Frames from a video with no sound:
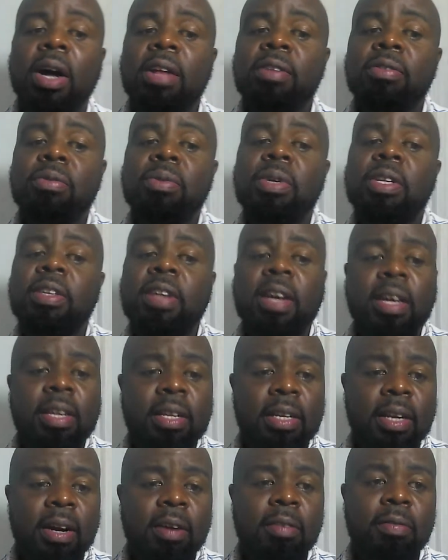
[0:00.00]
we
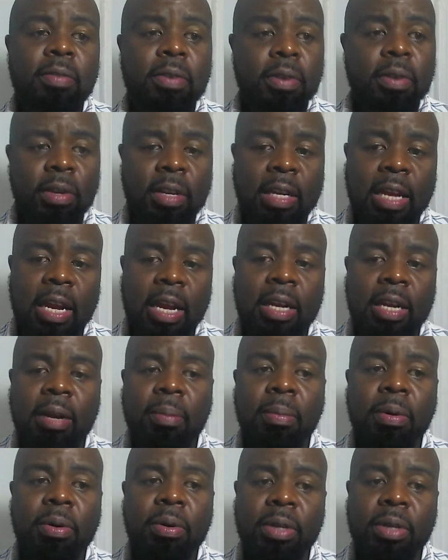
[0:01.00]
just have said
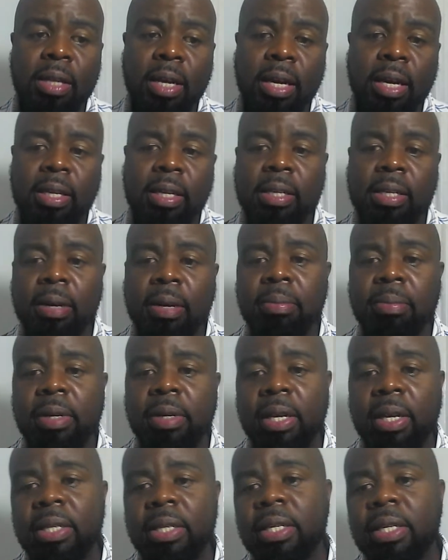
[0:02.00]
about the other
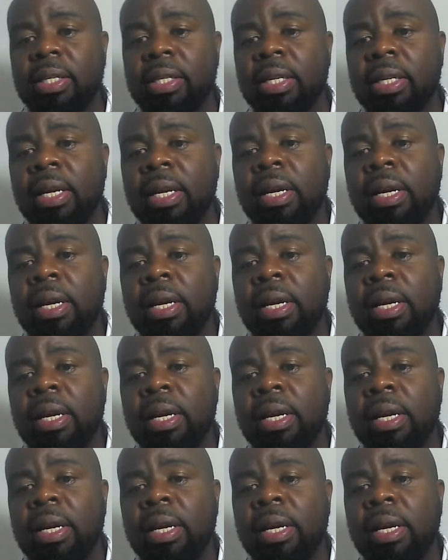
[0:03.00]
substances,